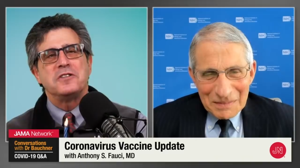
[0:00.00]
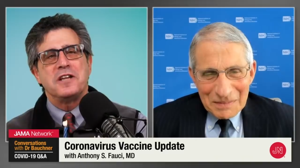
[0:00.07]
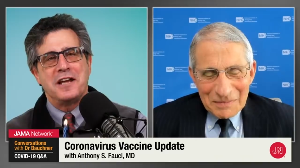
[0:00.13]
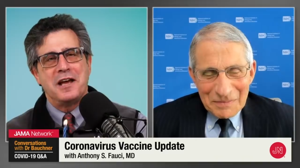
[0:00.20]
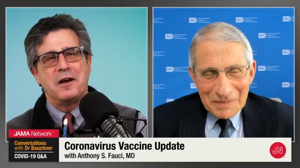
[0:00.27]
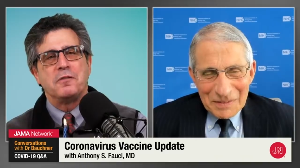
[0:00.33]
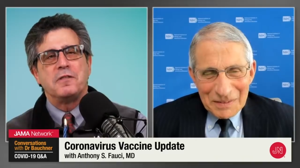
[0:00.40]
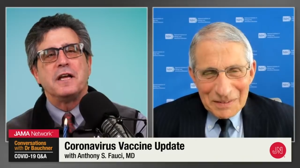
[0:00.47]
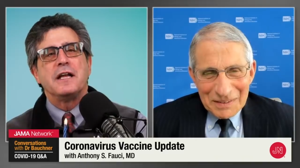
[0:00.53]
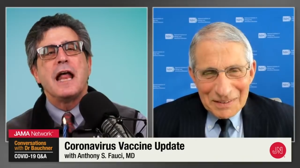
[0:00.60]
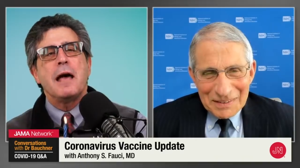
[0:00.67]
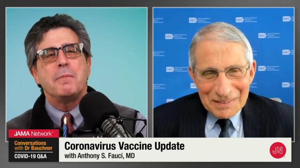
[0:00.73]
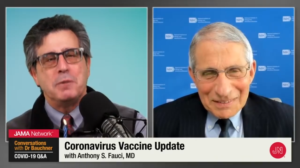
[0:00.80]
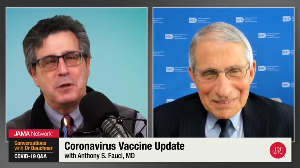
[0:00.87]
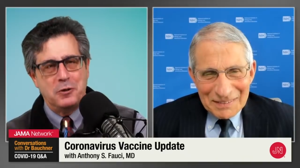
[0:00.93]
Speaker 1: stay healthy, and
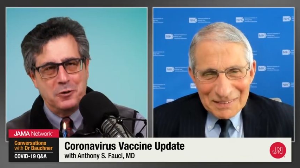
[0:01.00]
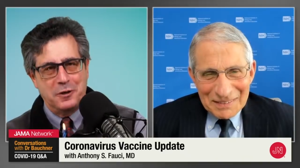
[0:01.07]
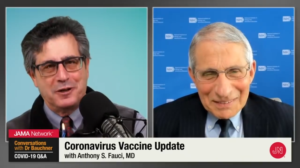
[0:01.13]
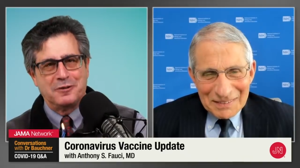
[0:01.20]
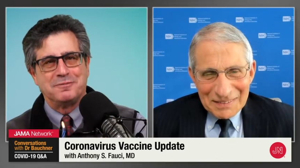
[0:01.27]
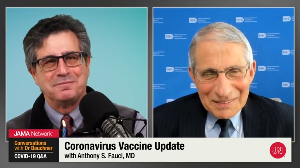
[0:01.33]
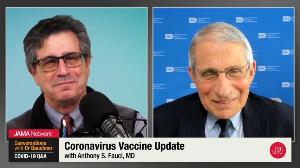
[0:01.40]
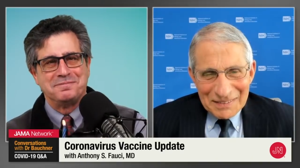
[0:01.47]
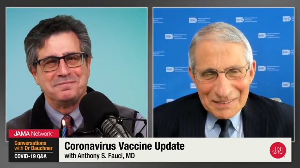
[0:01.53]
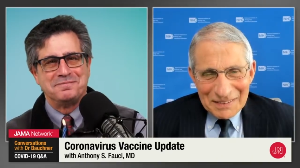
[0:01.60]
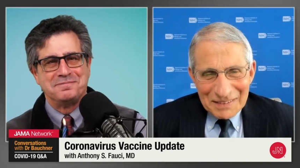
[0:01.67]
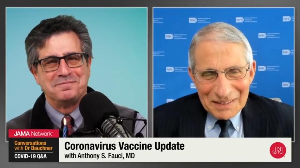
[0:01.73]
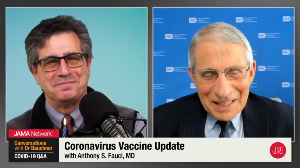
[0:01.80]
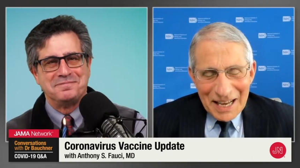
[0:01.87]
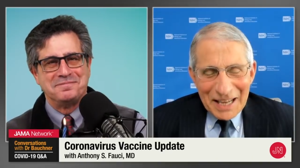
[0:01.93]
Happy New Year.
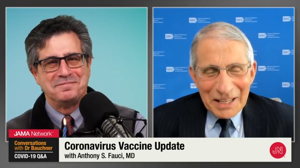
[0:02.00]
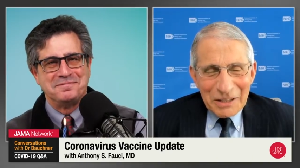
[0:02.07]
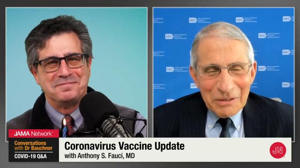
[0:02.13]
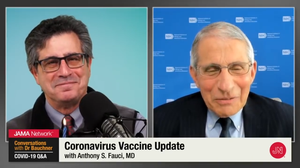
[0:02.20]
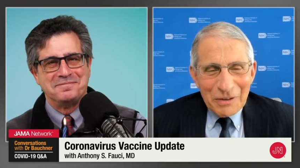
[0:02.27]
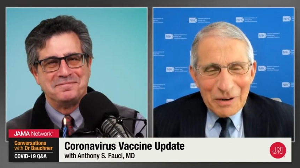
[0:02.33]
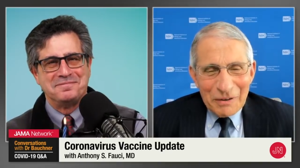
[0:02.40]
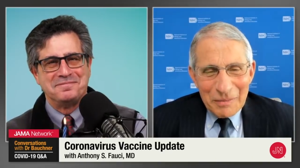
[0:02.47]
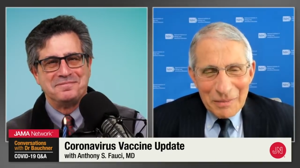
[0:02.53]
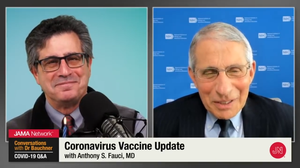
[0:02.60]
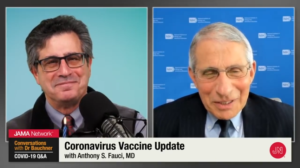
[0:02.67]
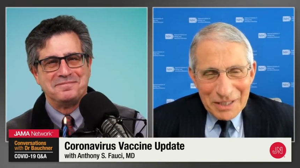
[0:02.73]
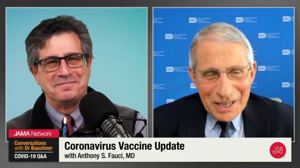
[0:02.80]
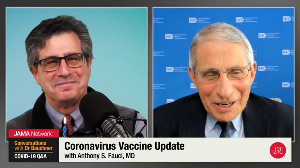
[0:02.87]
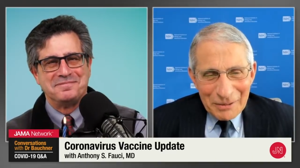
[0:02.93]
Speaker 2: Thank you very
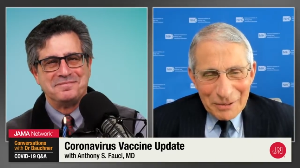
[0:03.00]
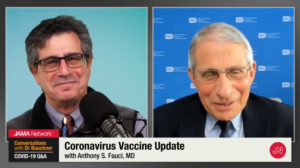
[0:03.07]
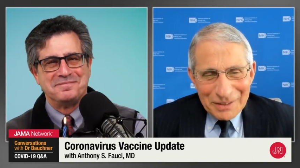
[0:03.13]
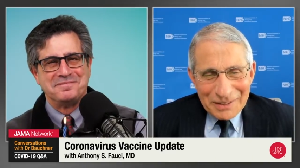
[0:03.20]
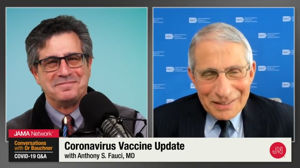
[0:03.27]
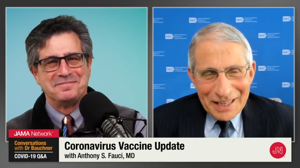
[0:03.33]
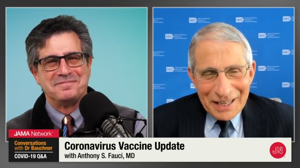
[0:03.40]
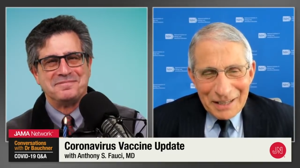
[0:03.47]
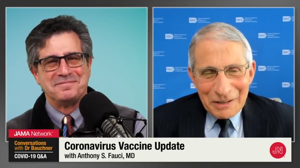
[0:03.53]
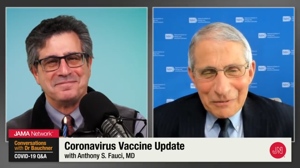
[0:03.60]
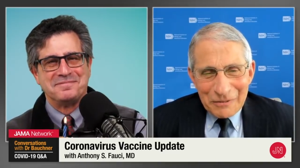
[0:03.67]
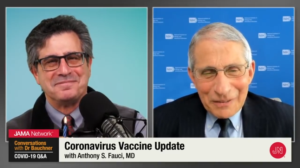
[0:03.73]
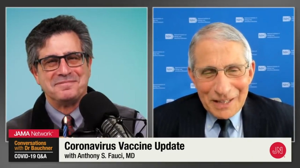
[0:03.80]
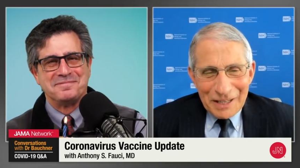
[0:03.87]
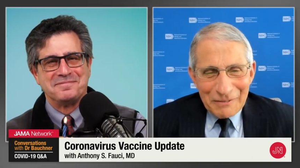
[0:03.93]
much, Howard.
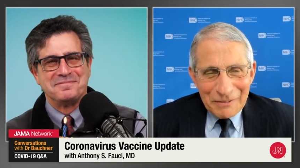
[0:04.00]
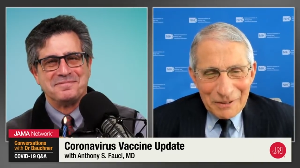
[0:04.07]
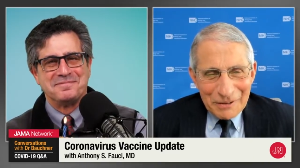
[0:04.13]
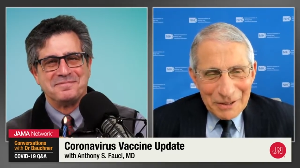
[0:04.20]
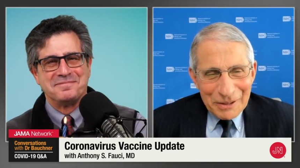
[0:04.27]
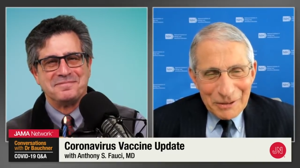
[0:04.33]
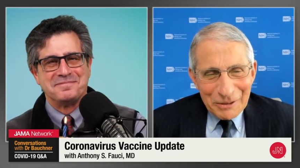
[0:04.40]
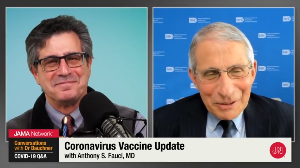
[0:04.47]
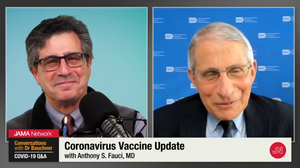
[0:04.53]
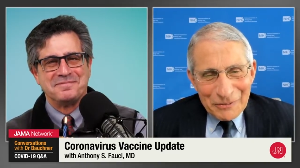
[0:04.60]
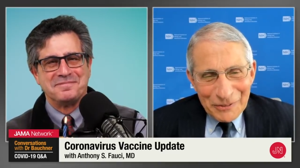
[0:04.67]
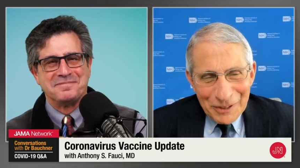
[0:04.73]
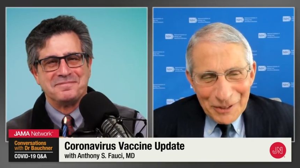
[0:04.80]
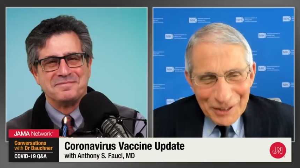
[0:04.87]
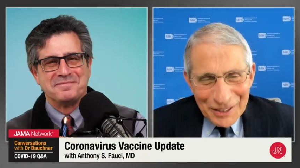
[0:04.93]
Thank you for that very
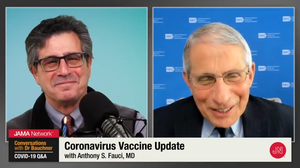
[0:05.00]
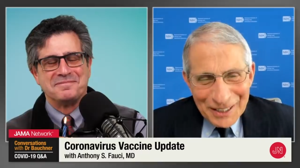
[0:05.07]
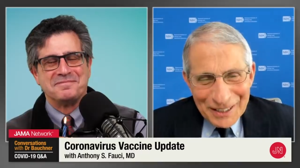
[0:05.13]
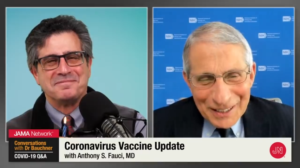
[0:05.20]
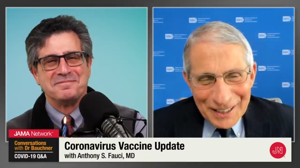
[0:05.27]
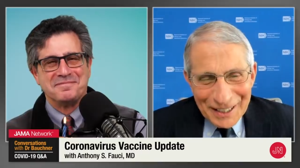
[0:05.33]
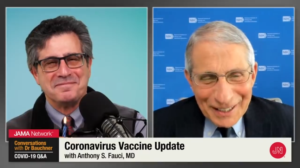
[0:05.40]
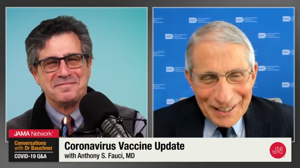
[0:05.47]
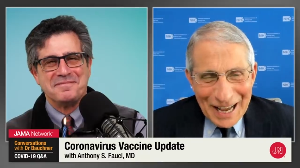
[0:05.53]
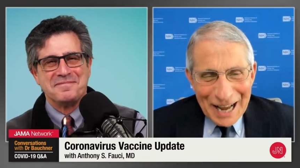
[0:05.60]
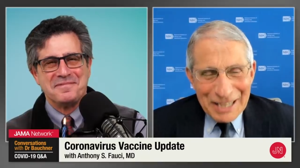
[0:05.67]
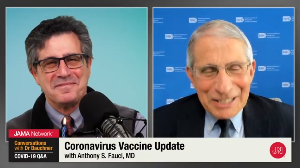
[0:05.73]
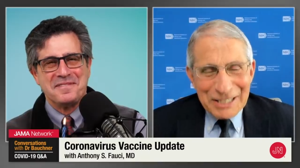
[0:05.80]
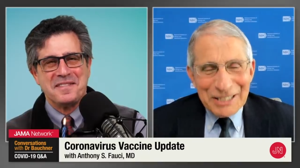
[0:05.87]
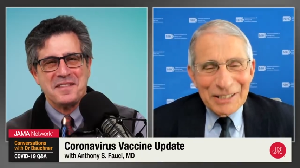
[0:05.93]
thoughtful uh,
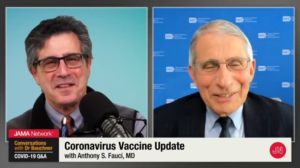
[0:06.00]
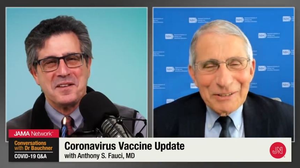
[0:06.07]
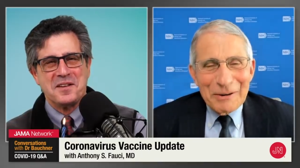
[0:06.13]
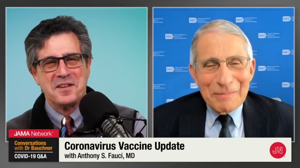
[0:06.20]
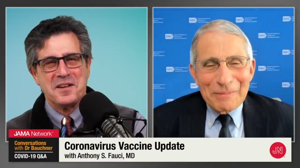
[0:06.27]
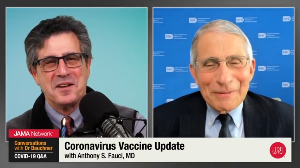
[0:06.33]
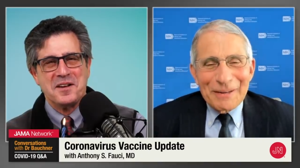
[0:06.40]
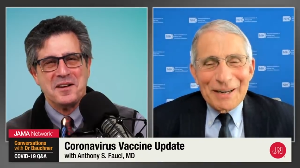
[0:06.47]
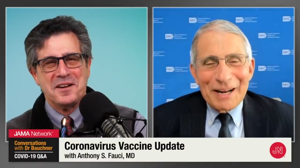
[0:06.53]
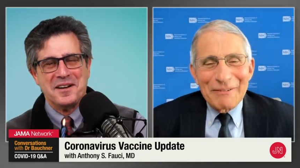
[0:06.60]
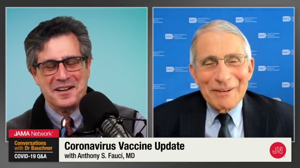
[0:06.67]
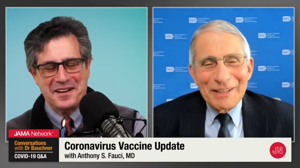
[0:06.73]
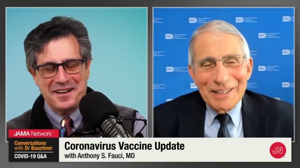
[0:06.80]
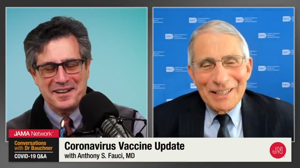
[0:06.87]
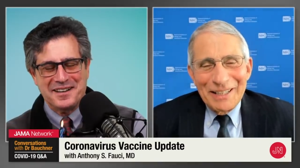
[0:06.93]
action on your
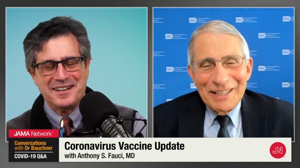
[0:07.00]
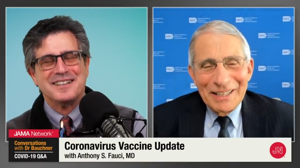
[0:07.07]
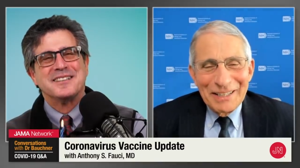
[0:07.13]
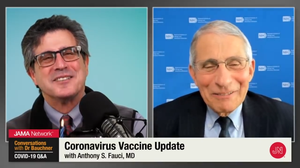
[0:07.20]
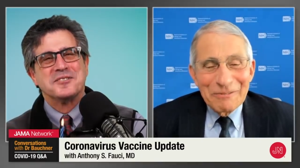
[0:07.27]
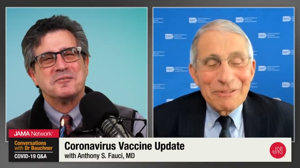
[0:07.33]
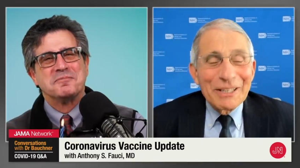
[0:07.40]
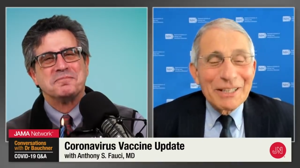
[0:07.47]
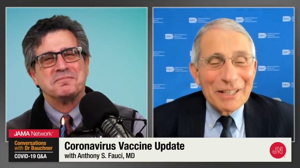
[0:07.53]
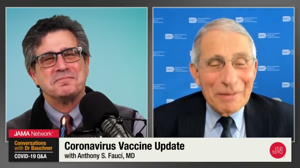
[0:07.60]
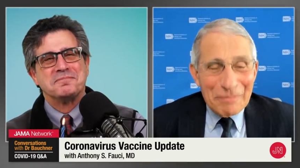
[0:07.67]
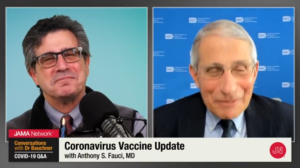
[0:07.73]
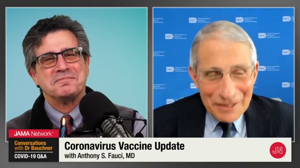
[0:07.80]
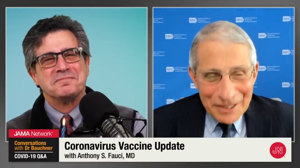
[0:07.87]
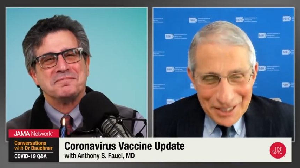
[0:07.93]
part. I really, really